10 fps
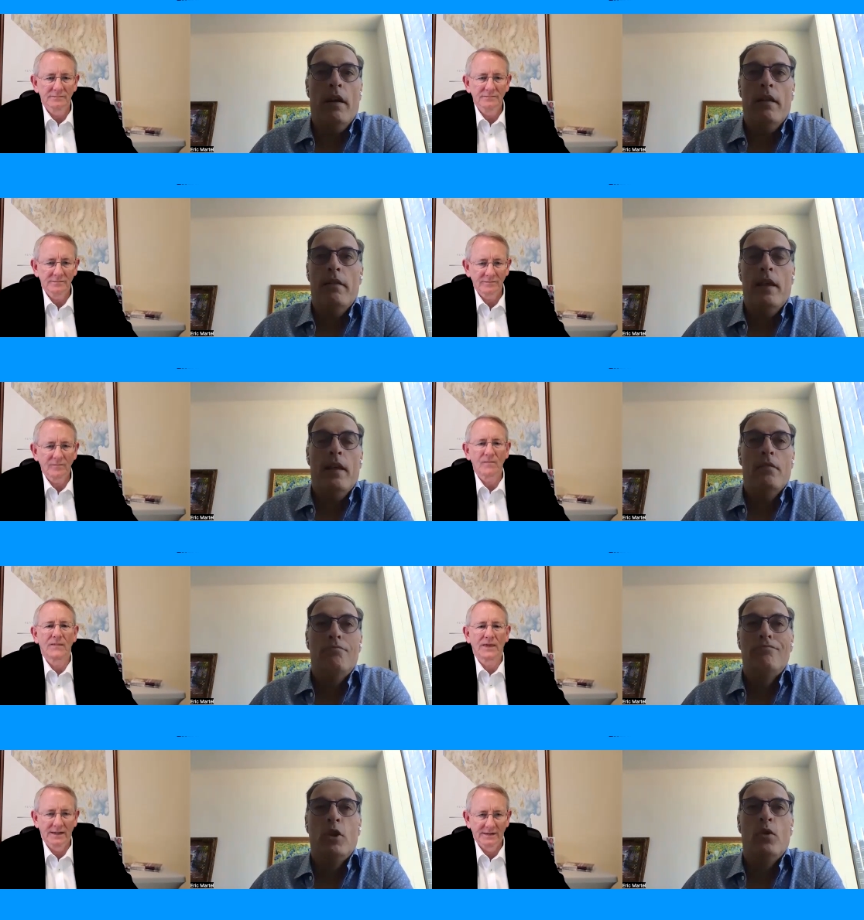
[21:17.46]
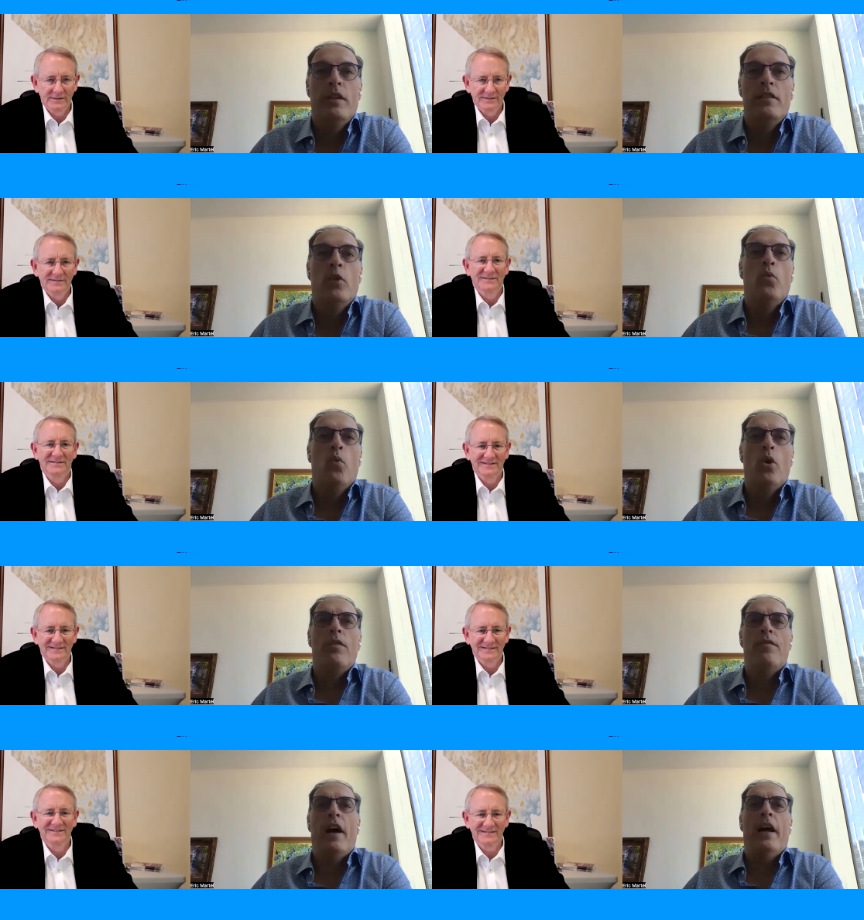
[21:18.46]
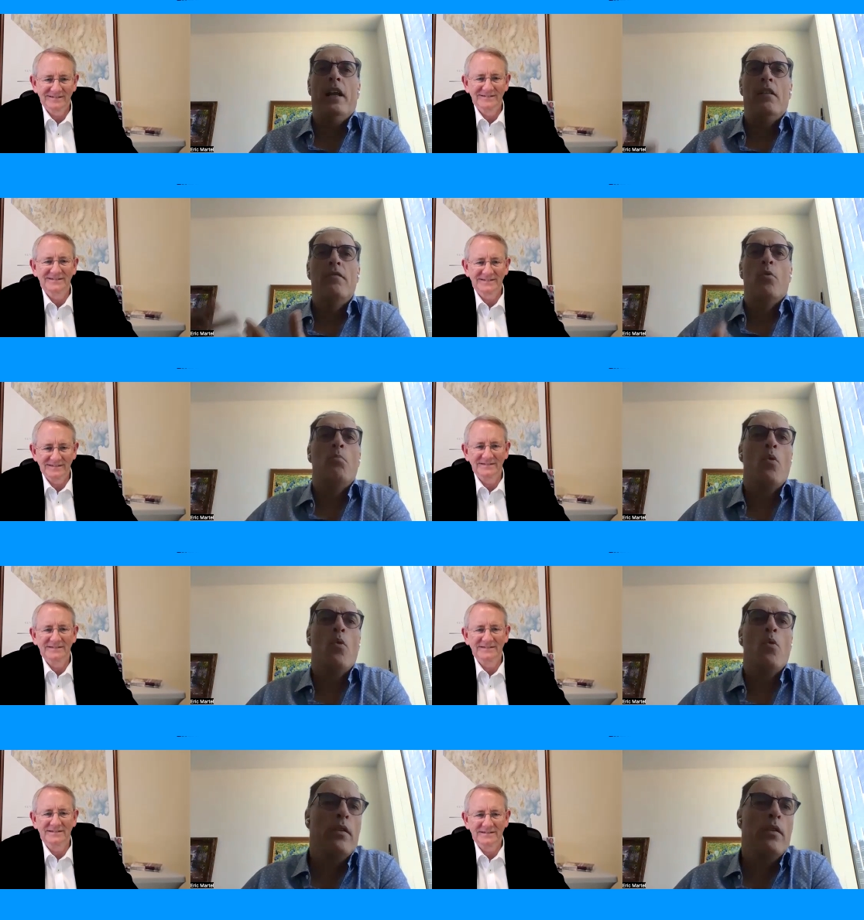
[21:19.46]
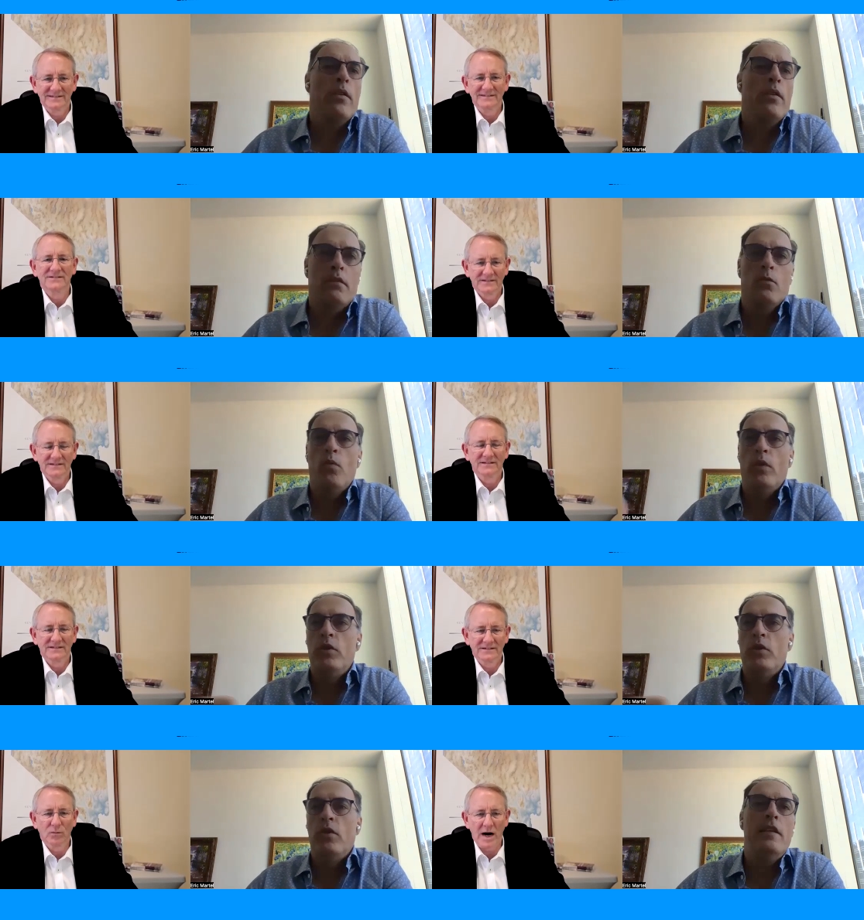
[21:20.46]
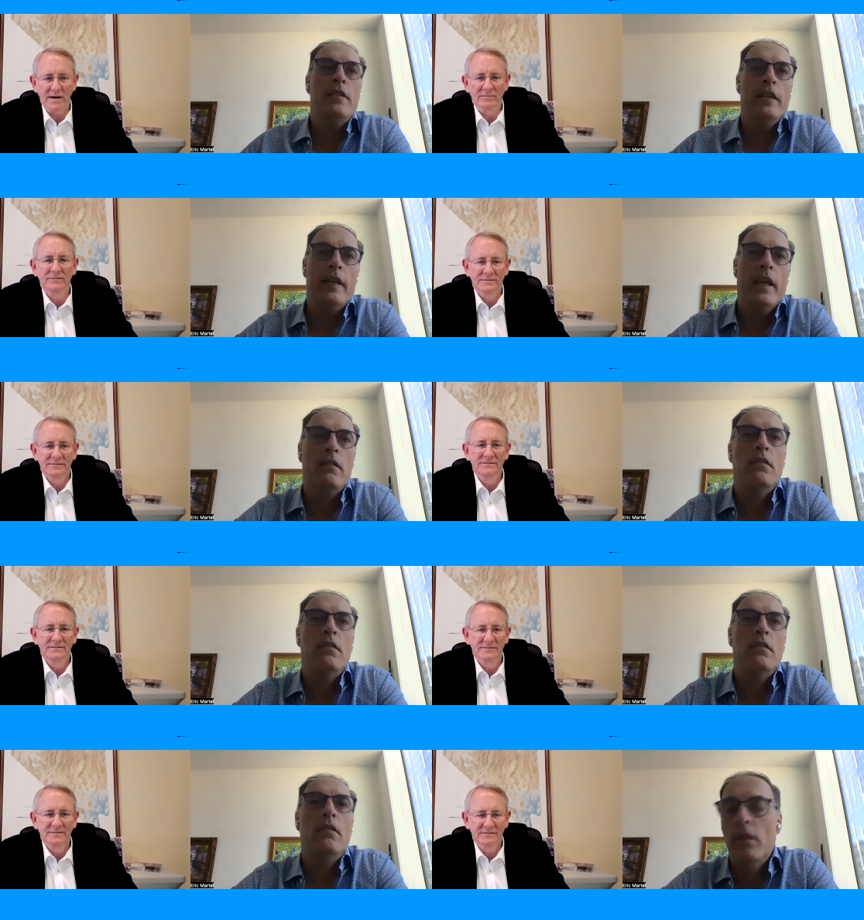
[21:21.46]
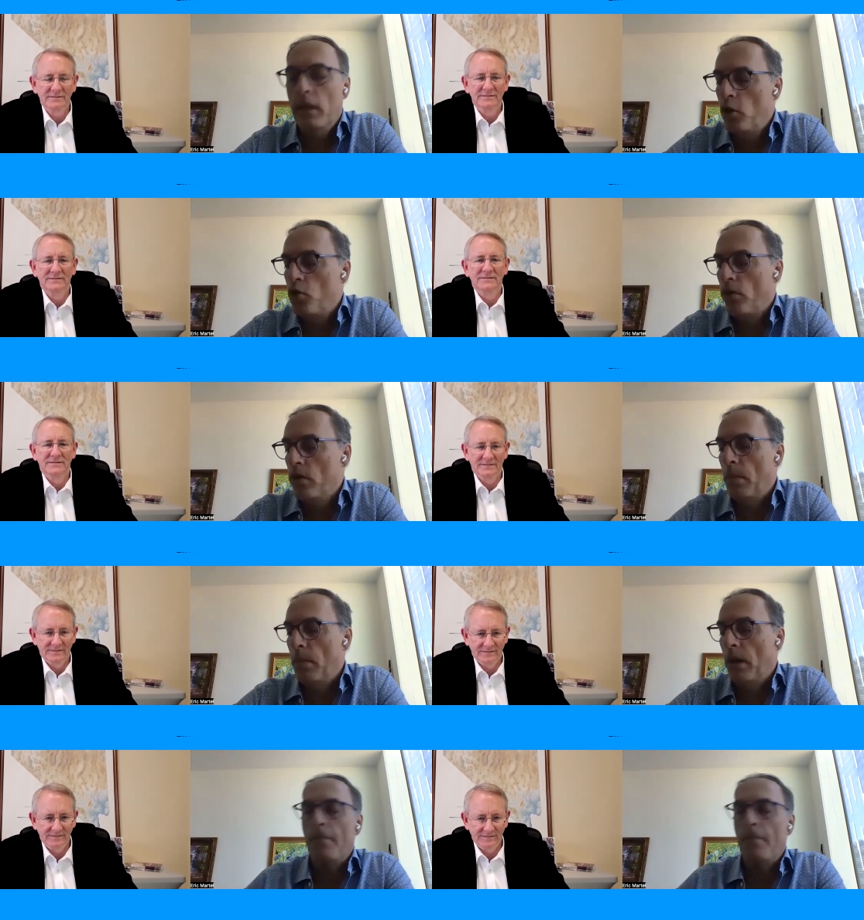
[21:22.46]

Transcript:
Speaker 1: and then you know, is it worth fighting for more than that when you can right. easily get the the insurance money?